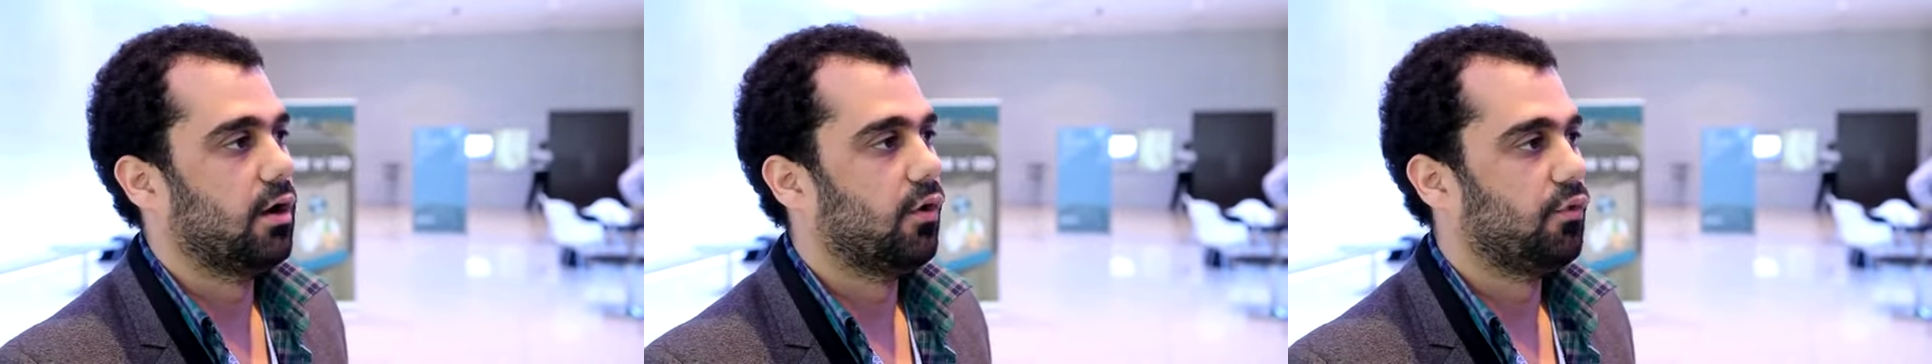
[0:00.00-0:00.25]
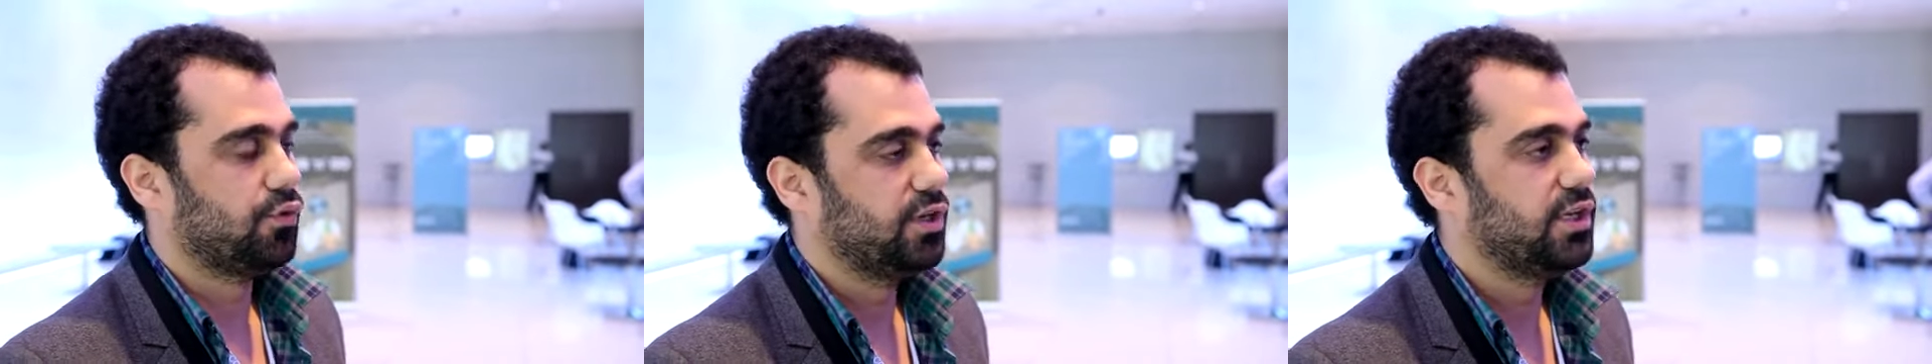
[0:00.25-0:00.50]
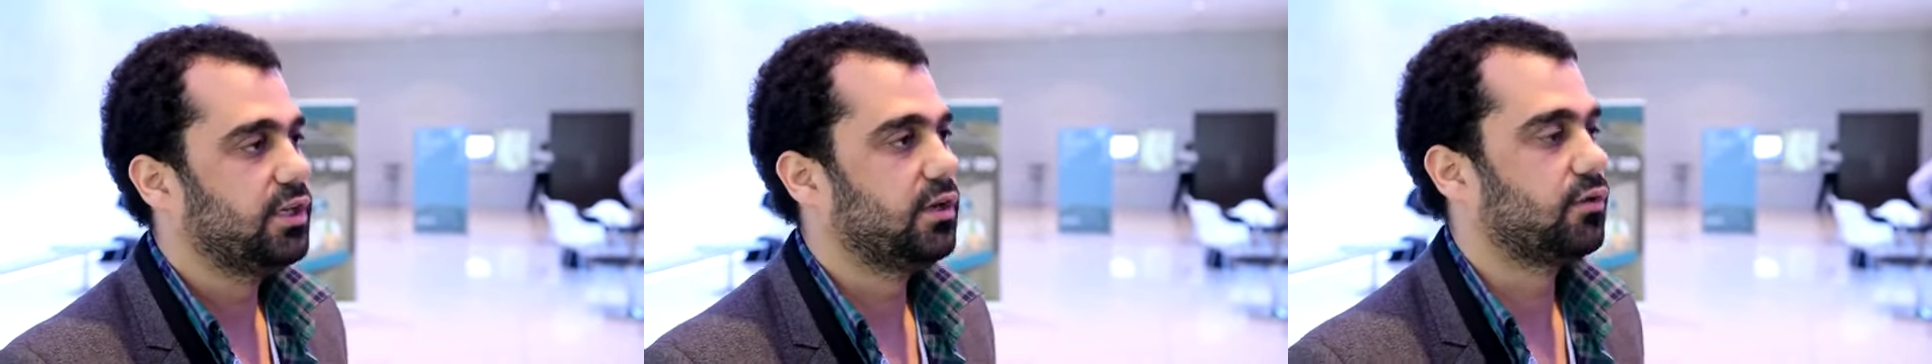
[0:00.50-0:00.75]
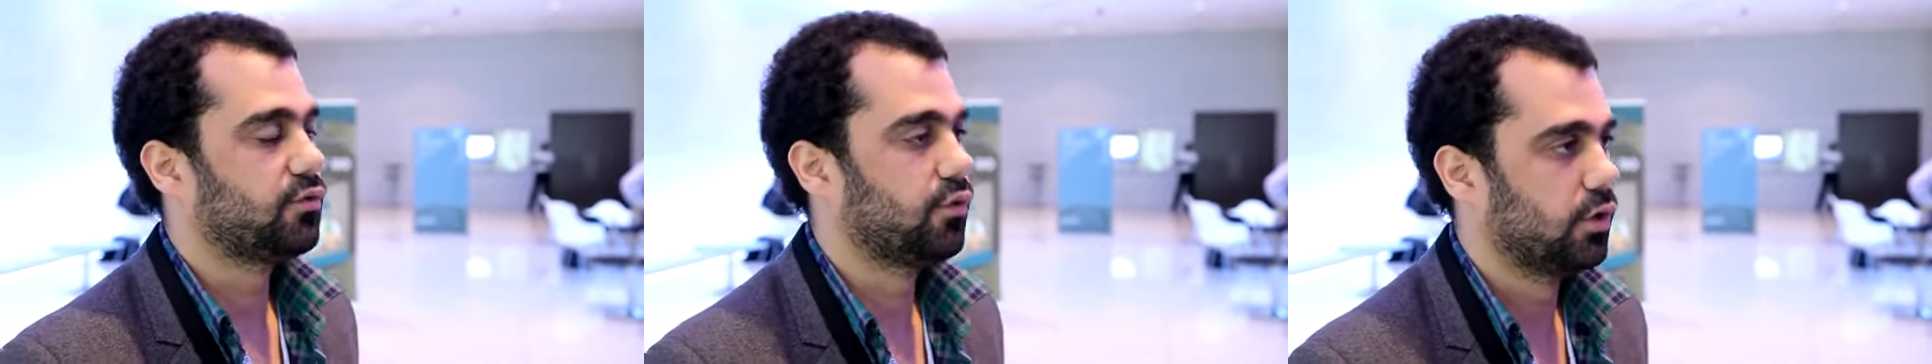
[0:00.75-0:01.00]
of
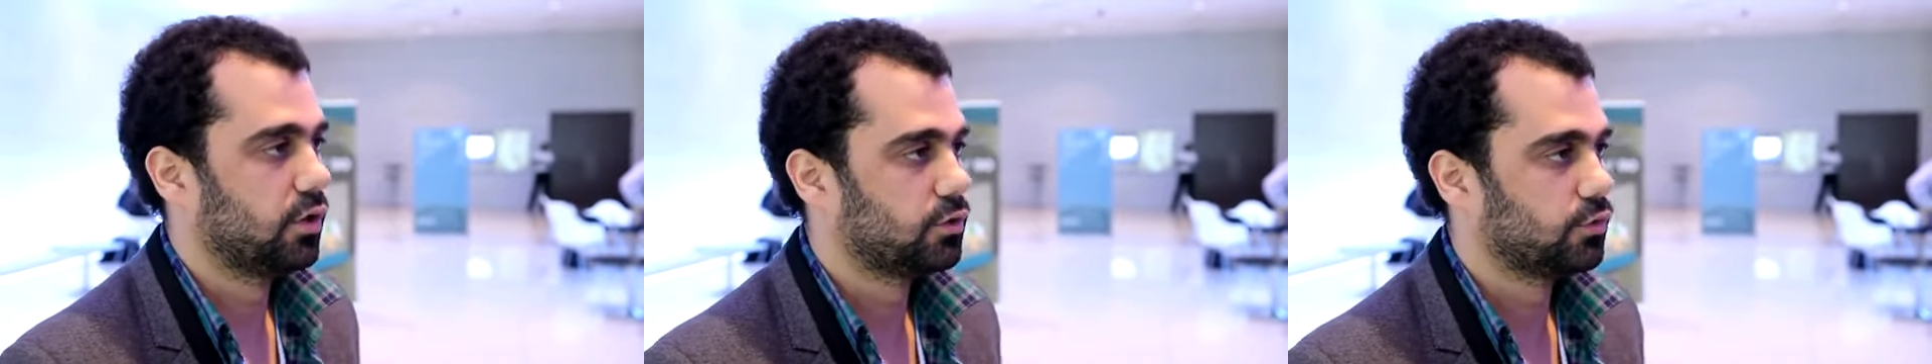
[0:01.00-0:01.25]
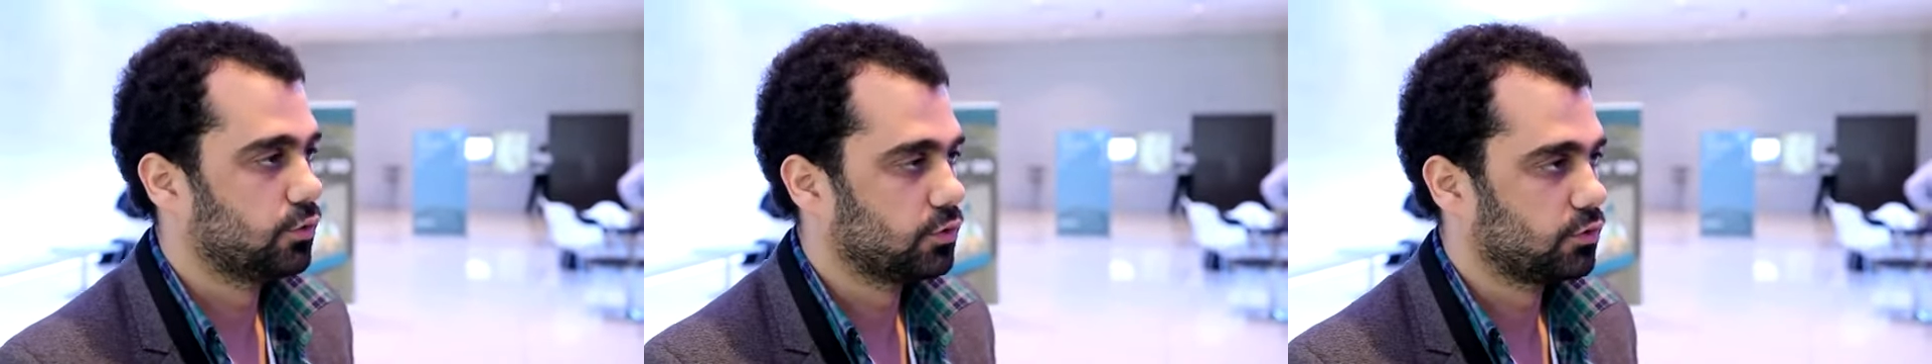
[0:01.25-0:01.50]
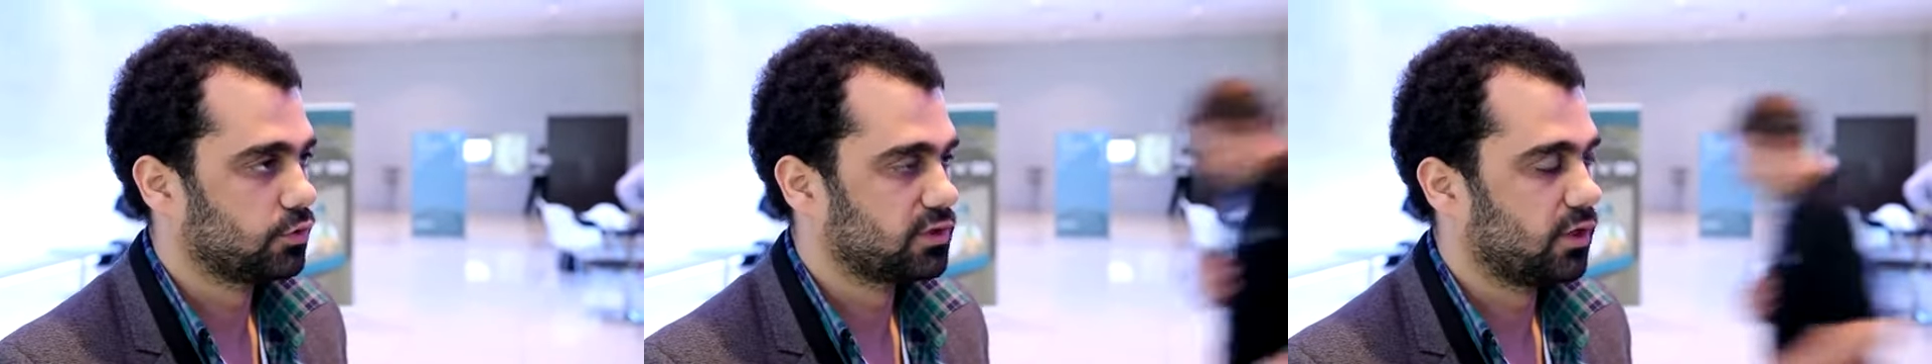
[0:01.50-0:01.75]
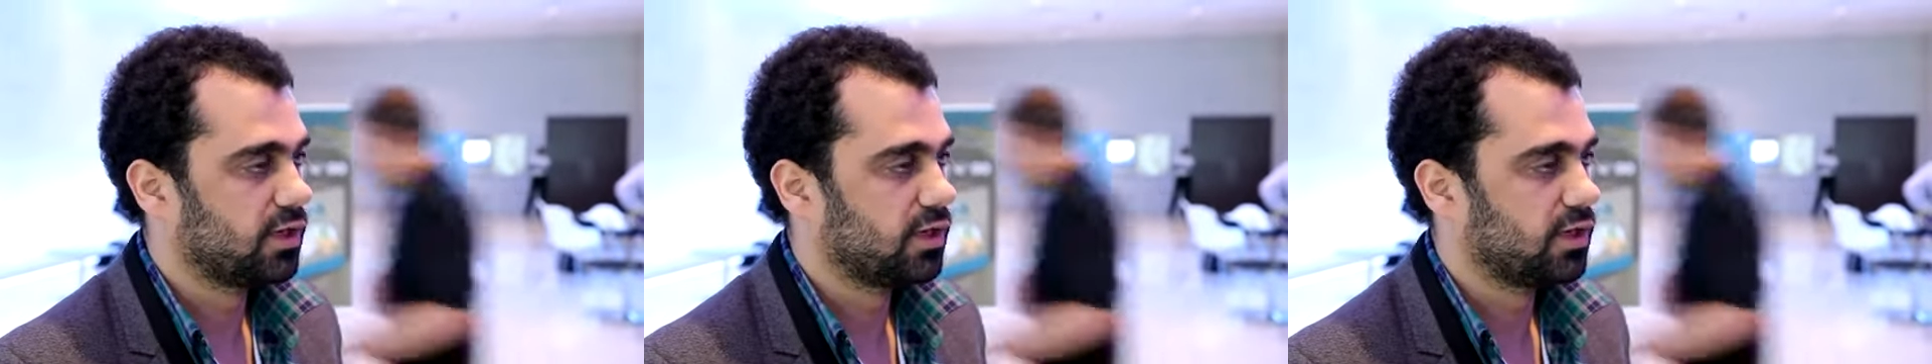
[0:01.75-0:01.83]
leading for, to, to,